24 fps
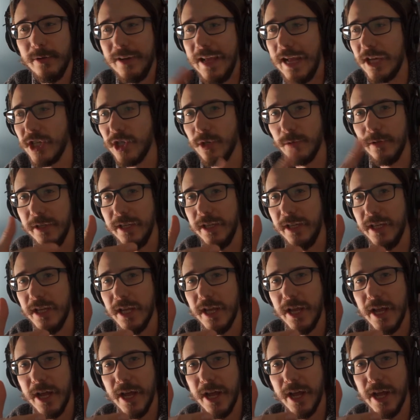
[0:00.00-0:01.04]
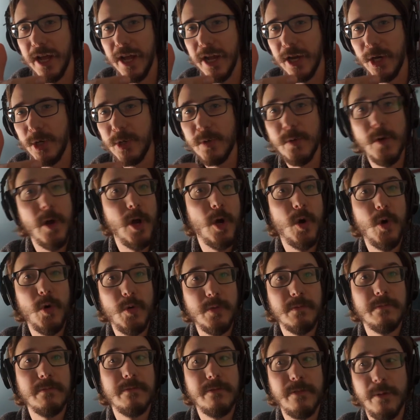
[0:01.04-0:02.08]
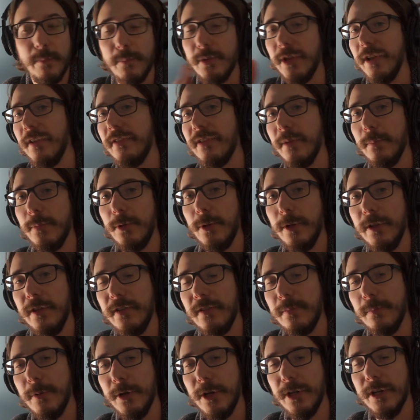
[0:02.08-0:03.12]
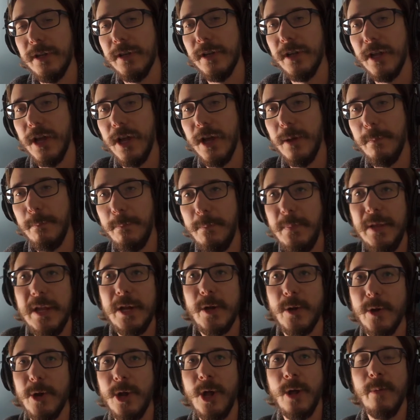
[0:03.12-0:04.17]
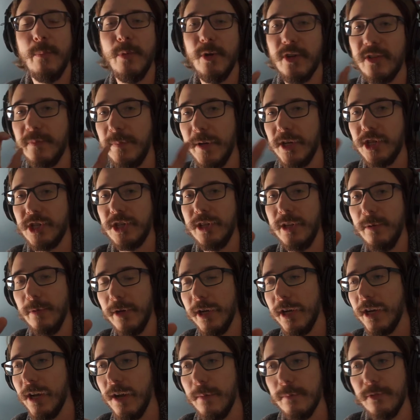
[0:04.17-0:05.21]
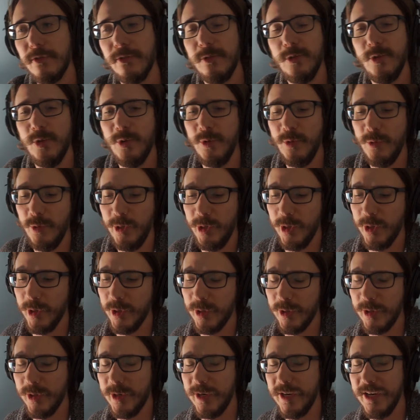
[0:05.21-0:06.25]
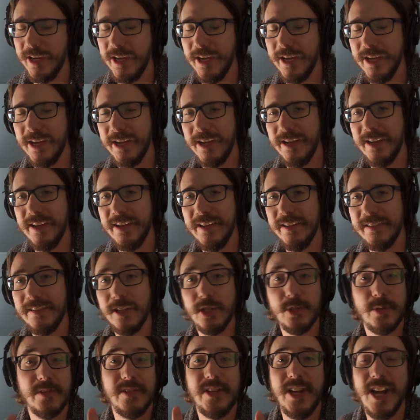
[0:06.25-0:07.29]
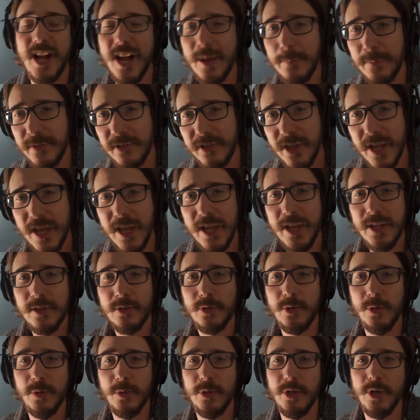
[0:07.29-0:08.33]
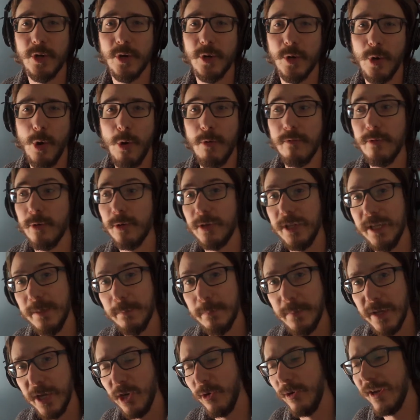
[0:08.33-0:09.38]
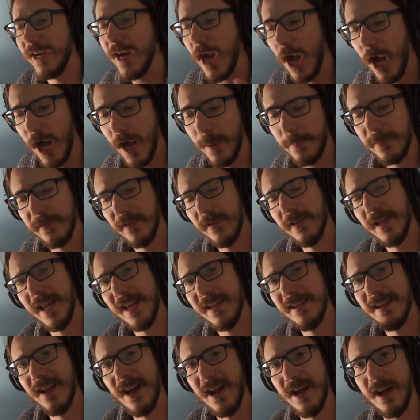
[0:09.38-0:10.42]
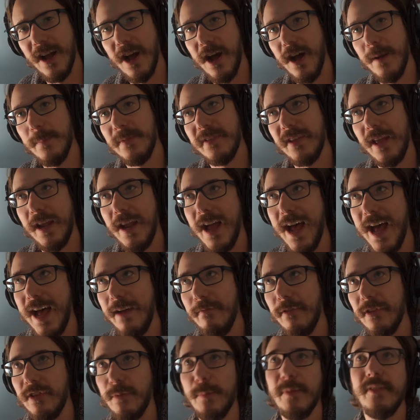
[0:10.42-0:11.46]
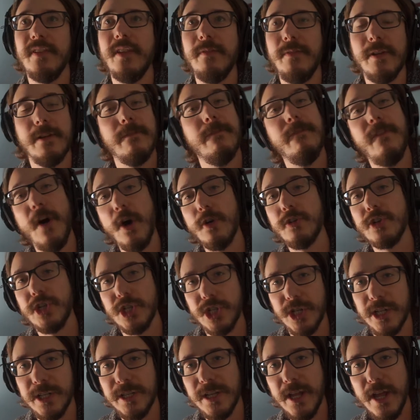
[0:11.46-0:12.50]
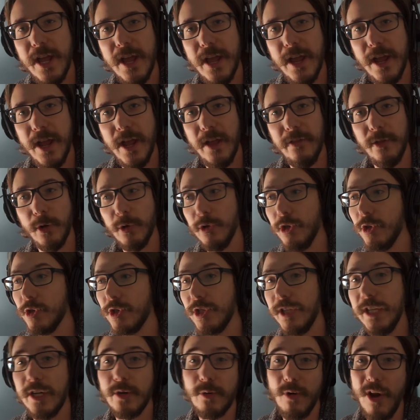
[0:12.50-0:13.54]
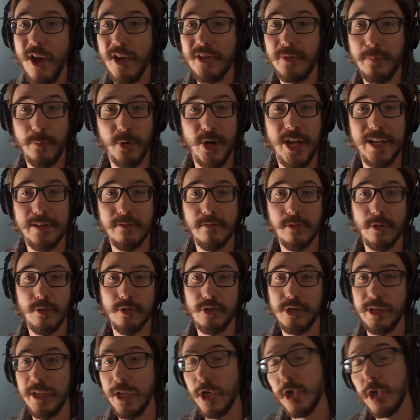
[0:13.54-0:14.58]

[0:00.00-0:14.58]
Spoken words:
naturally grown from place to place, but a bigger number, especially when it comes to your citrusy hops, to your overly bittering hops and hops that have a specific function, they're usually crossbred, they're usually